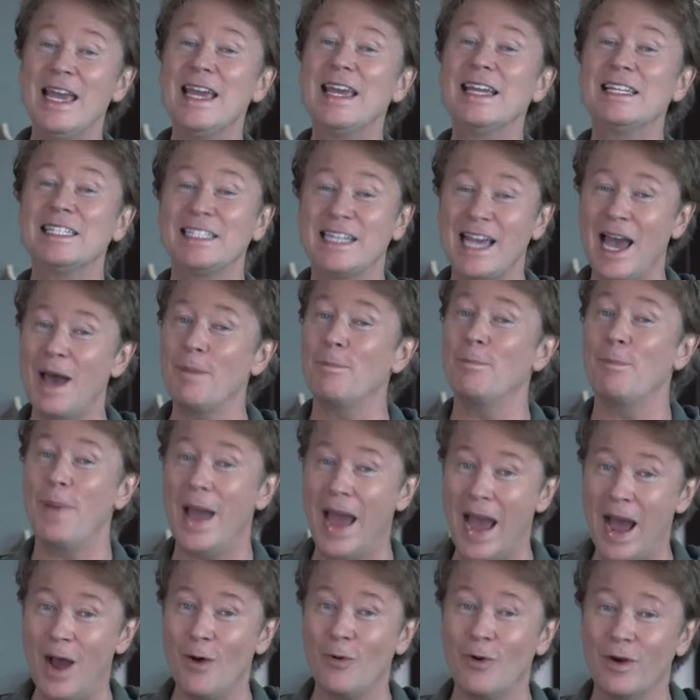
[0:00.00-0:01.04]
It's got
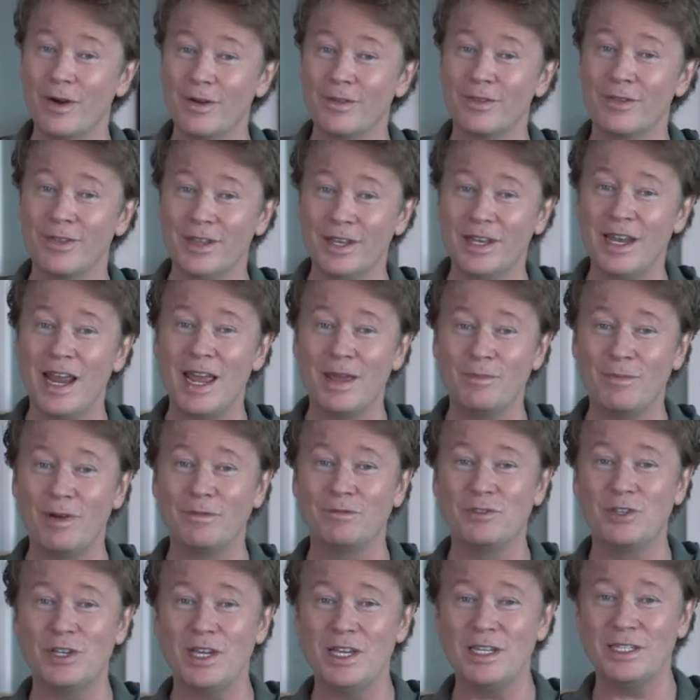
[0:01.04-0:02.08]
power. The name
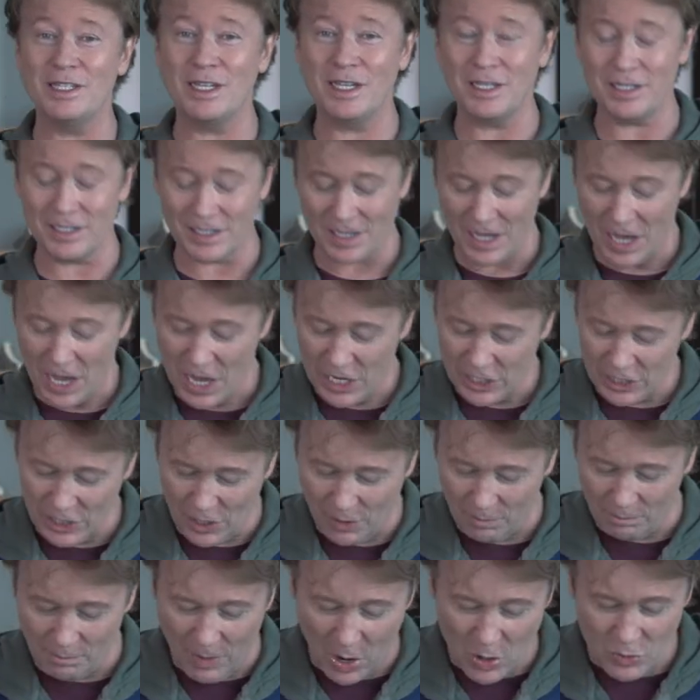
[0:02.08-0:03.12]
of Jesus. You
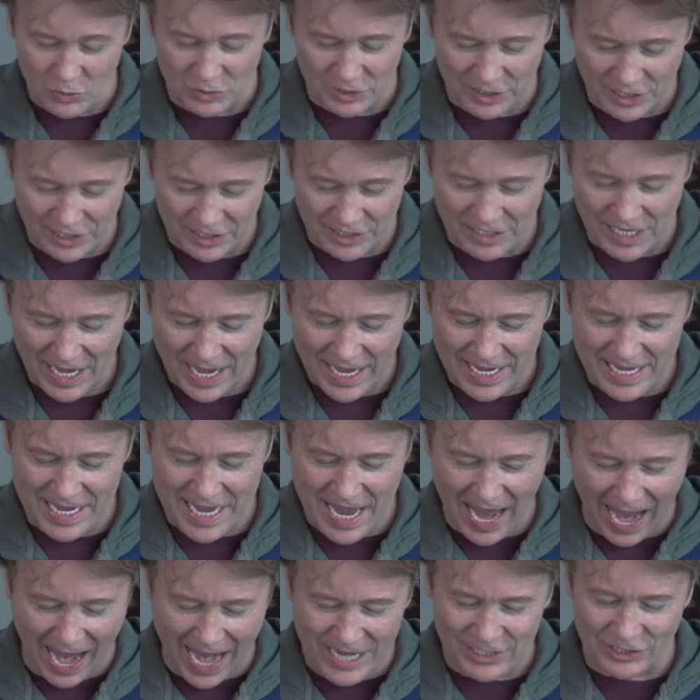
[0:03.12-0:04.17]
know, Moses,
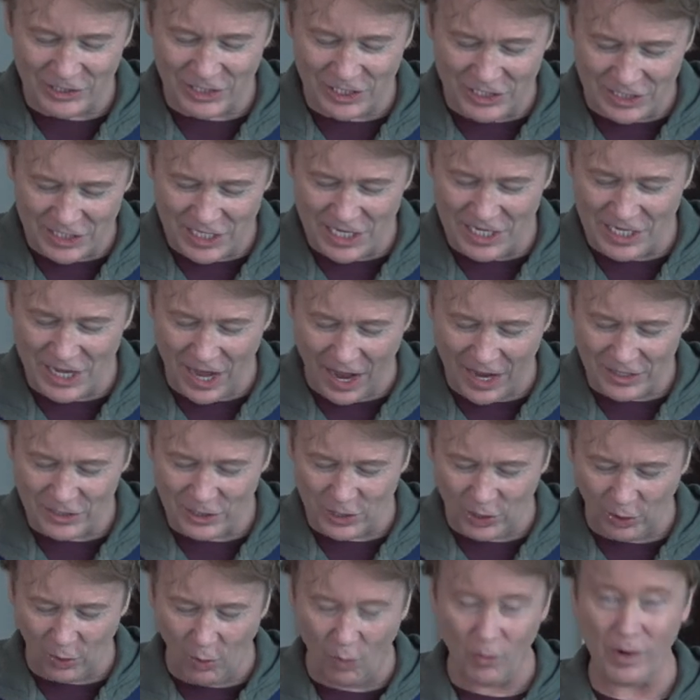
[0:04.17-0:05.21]
he asked to see God's
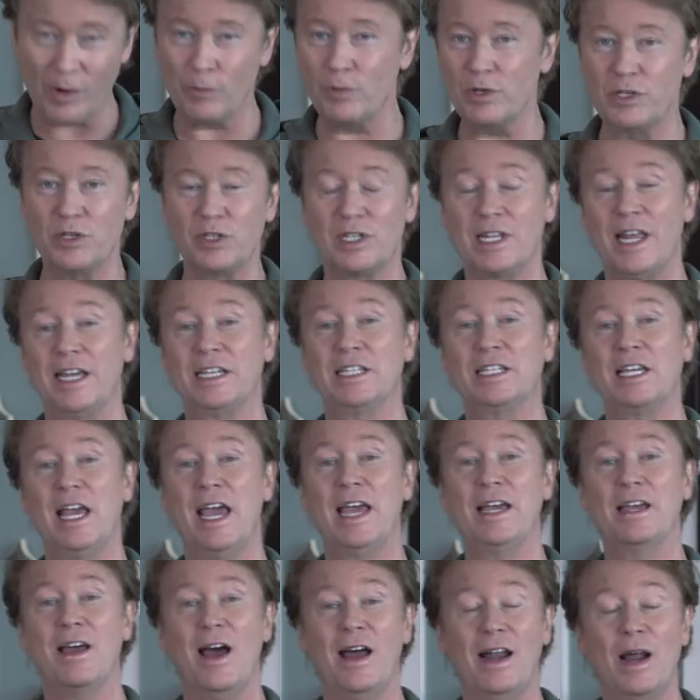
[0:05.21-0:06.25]
glory, which is like
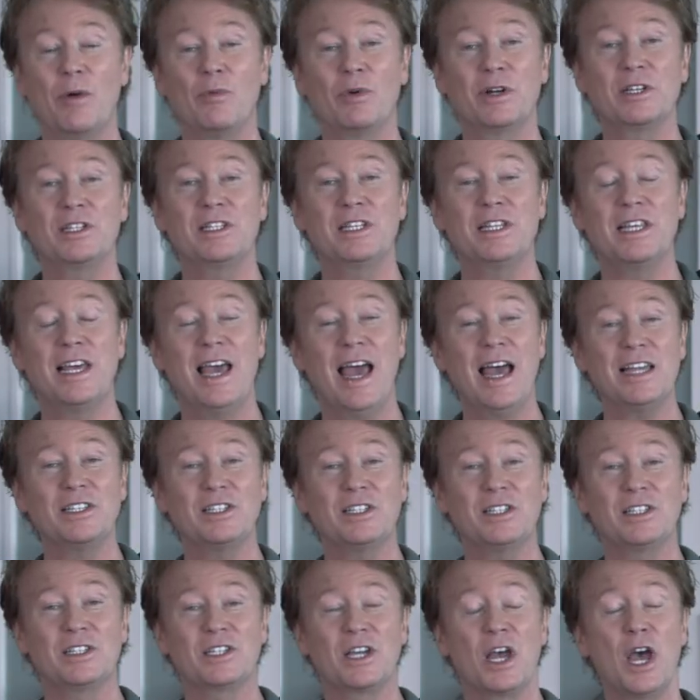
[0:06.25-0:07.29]
saying, God, I want to see the
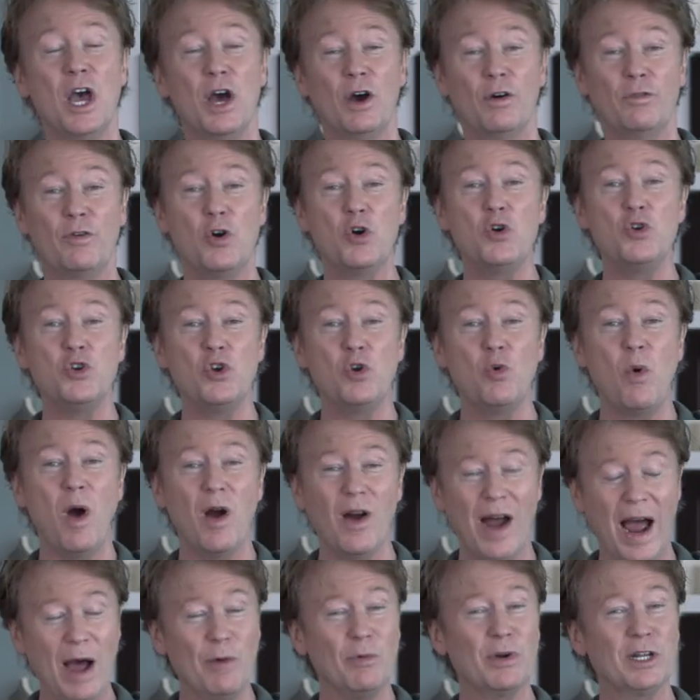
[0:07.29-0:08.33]
essence of who you
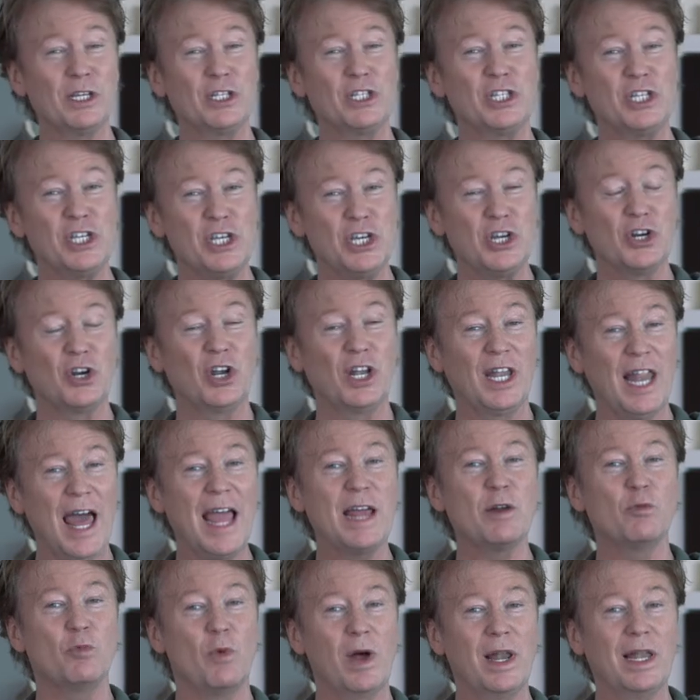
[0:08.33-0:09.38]
are. I want to see your
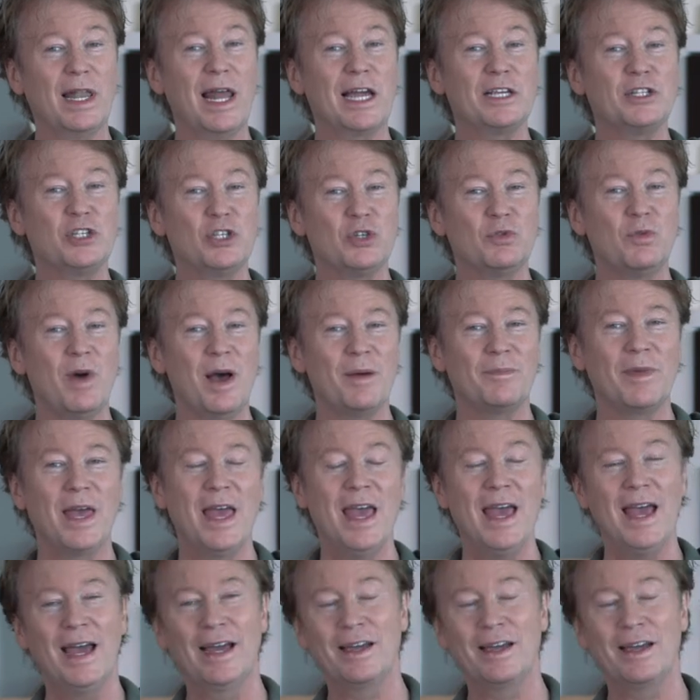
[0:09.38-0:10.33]
light, what lights you up.